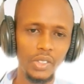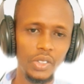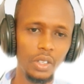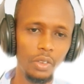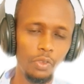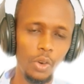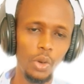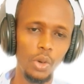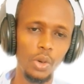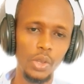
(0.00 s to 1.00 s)

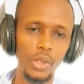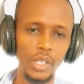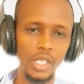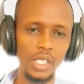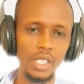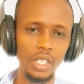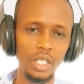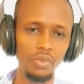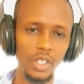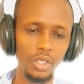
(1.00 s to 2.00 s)
follow this
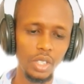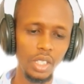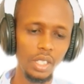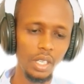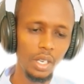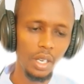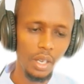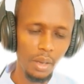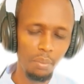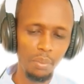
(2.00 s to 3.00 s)
inventory
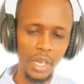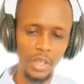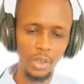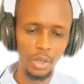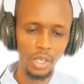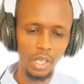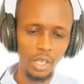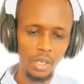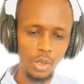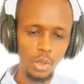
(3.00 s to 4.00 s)
method.
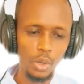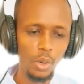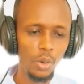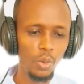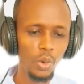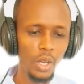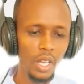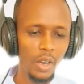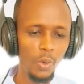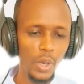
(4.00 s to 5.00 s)
So
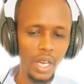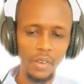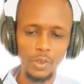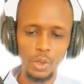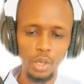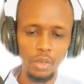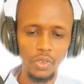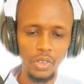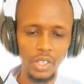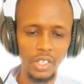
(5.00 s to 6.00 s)
we have solved
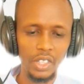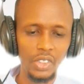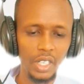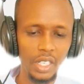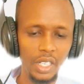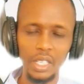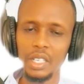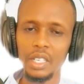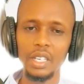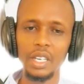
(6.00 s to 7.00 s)
the 3
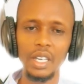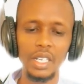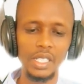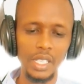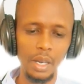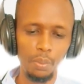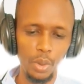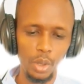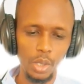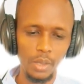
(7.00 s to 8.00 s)

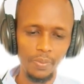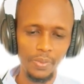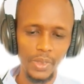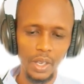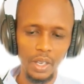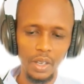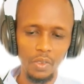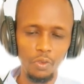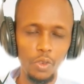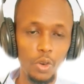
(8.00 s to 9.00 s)
examples
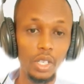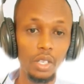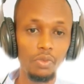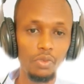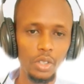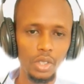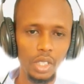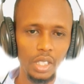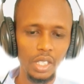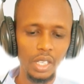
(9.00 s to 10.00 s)
for
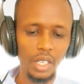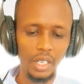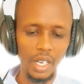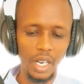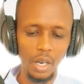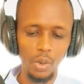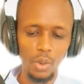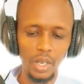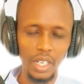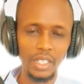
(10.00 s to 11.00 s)
inventory.
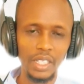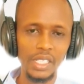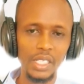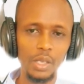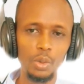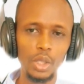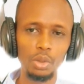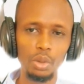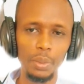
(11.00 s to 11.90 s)
Now let us see what we will be